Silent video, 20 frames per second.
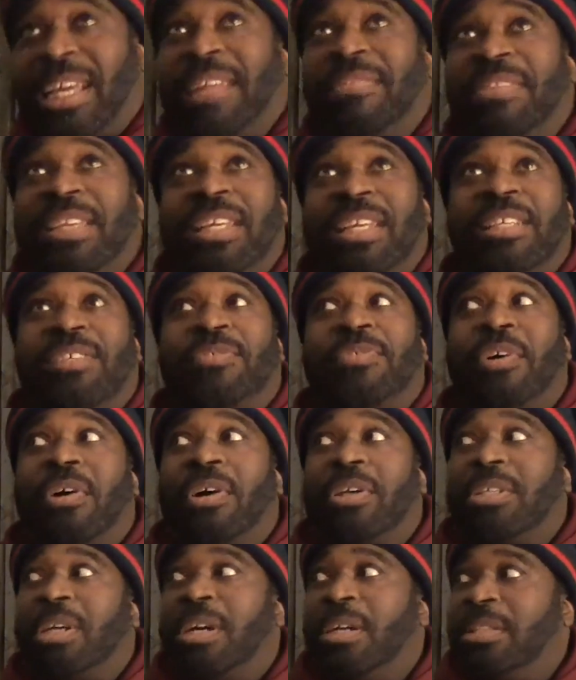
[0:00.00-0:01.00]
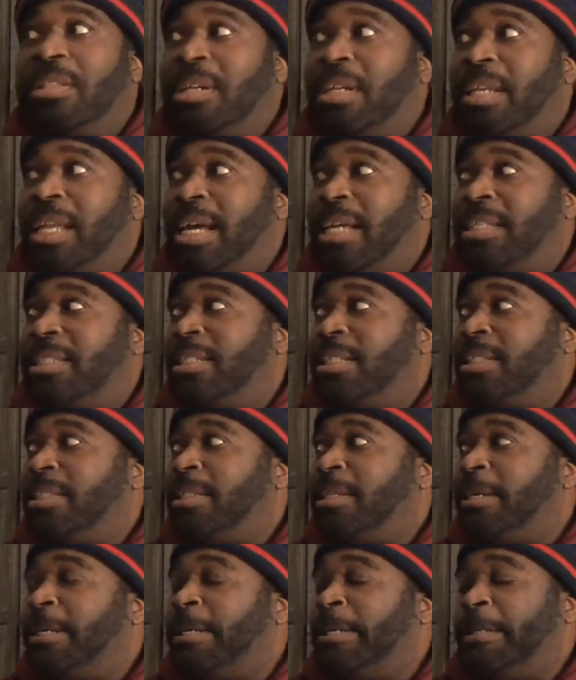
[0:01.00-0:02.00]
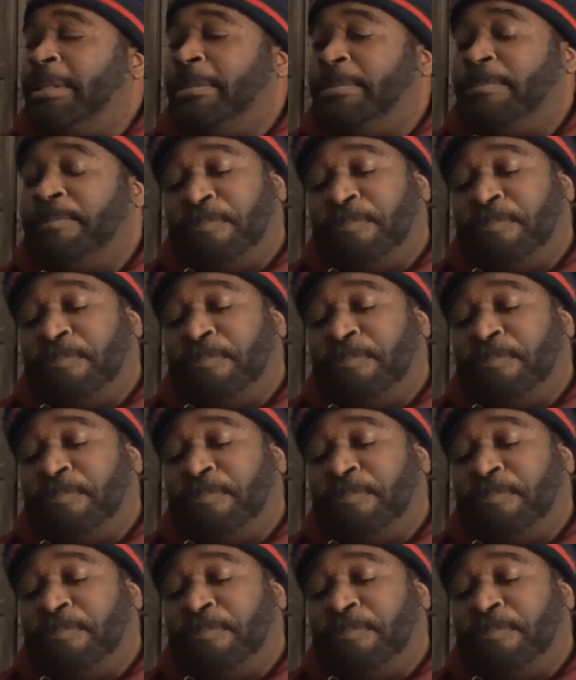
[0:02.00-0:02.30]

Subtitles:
and then as far as other classics, my